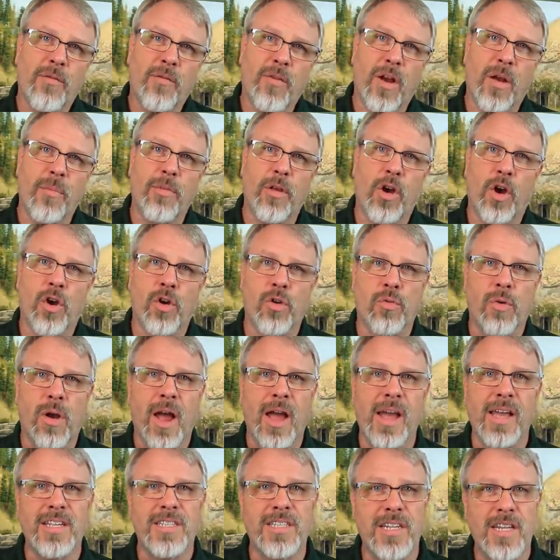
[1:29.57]
the
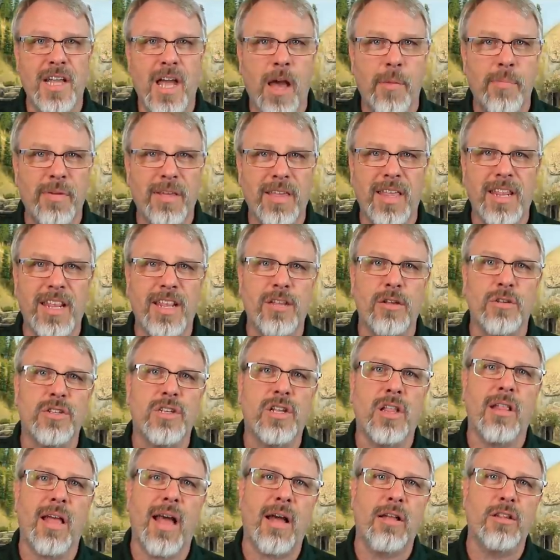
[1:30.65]
horizon up, and getting those
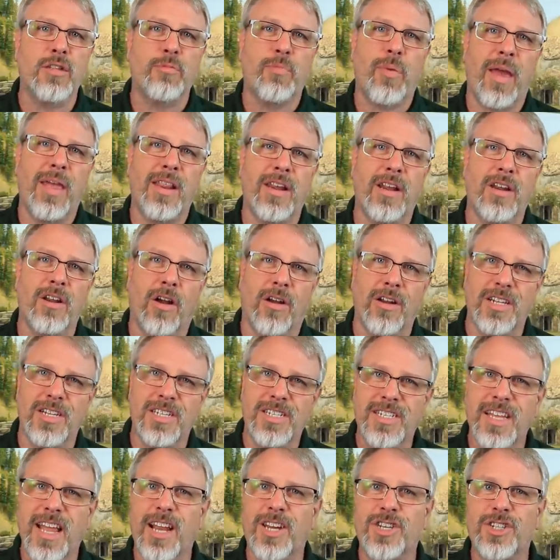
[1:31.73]
clouds painted on a
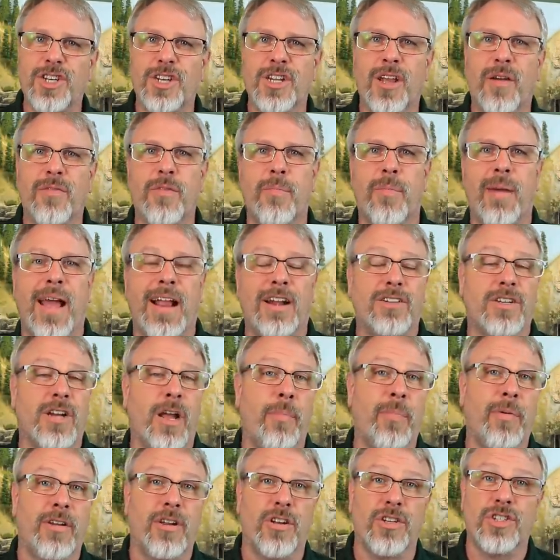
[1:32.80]
section of the
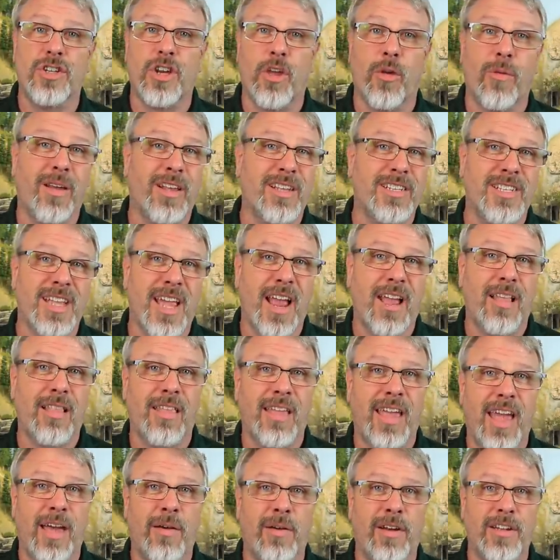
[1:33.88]
backdrop, and I'll show you
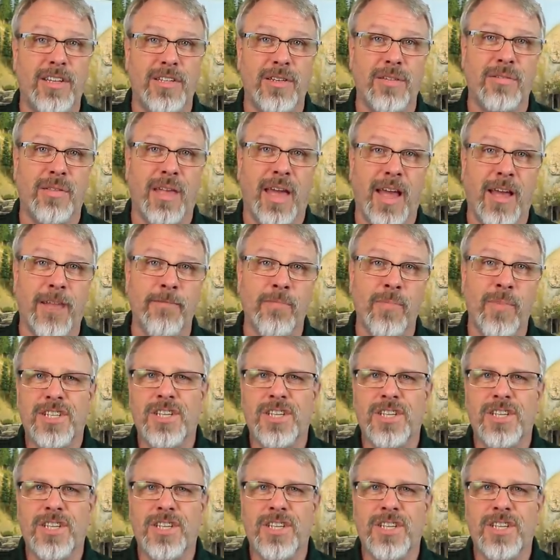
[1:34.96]
exactly how I do that.